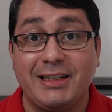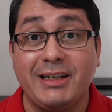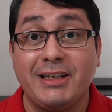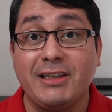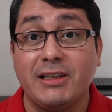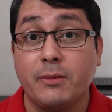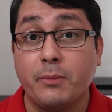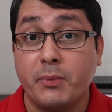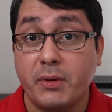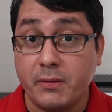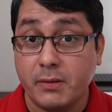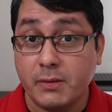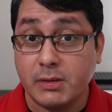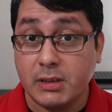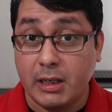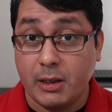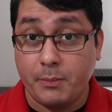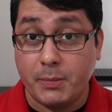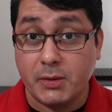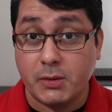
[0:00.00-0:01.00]
In the previous
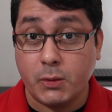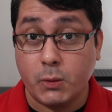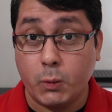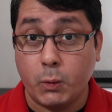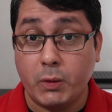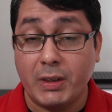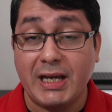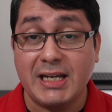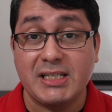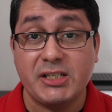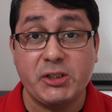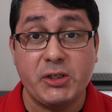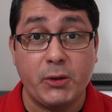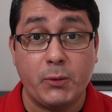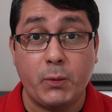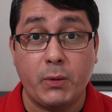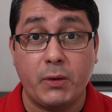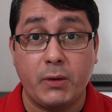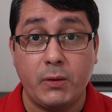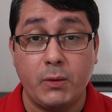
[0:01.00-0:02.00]
episode, I
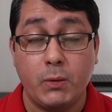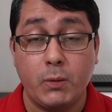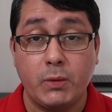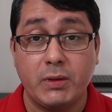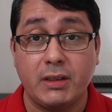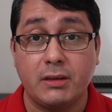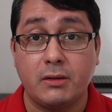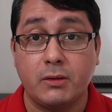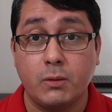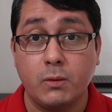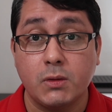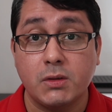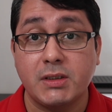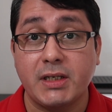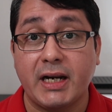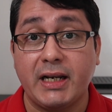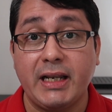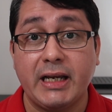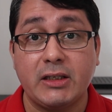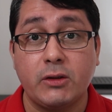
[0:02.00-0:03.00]
shared with you the tools that
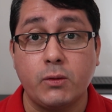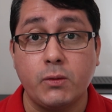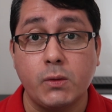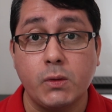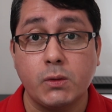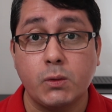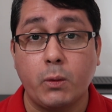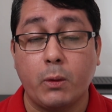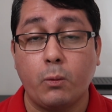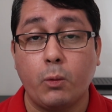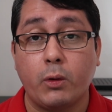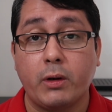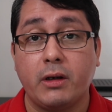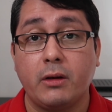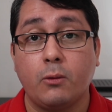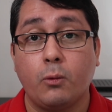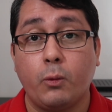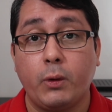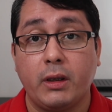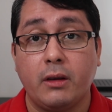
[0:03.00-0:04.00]
I like to use when
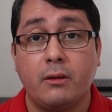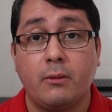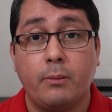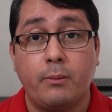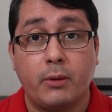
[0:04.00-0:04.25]
working with